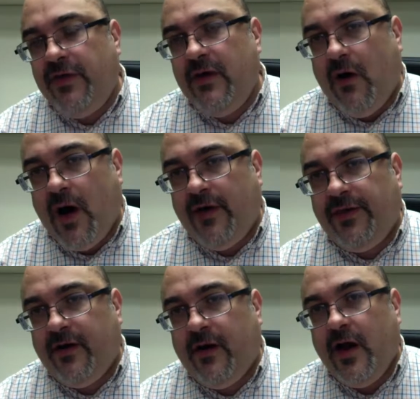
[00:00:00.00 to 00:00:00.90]

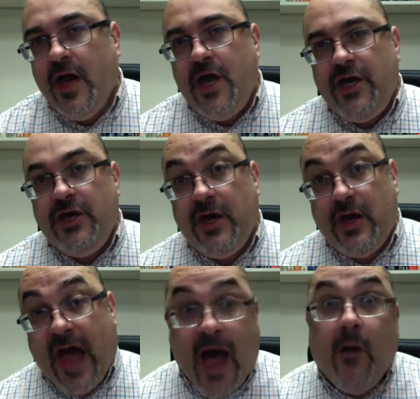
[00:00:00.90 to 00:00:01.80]

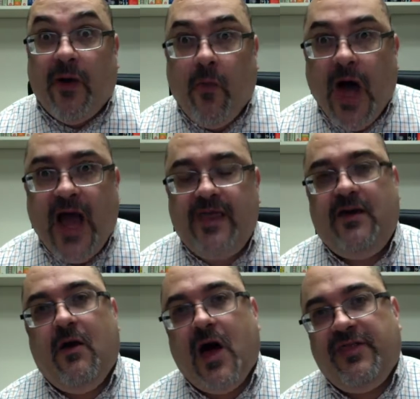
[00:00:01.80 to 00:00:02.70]
and why
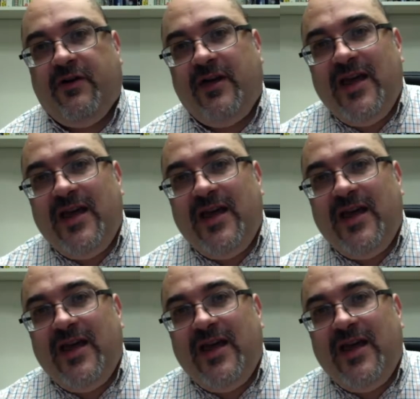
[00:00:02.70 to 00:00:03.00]
the author